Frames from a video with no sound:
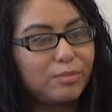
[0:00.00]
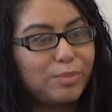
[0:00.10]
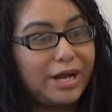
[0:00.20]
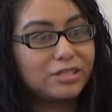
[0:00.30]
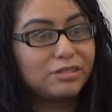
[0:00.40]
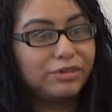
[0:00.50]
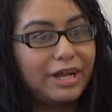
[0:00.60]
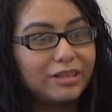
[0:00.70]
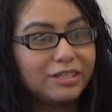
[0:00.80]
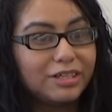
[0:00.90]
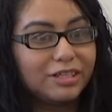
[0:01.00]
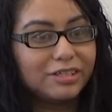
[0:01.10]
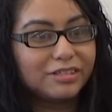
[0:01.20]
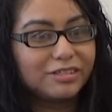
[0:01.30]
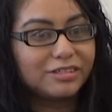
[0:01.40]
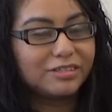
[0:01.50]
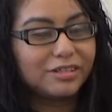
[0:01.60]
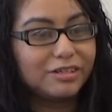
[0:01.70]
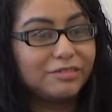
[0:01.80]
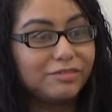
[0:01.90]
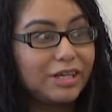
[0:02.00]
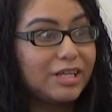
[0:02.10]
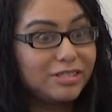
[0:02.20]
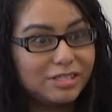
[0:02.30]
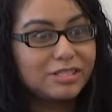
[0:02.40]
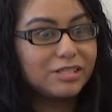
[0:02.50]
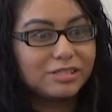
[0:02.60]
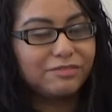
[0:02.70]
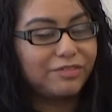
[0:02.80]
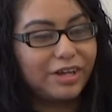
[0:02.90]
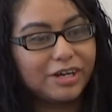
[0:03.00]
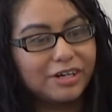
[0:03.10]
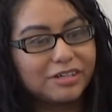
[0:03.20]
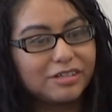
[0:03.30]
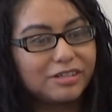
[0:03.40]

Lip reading: back to reality of this isn't fair.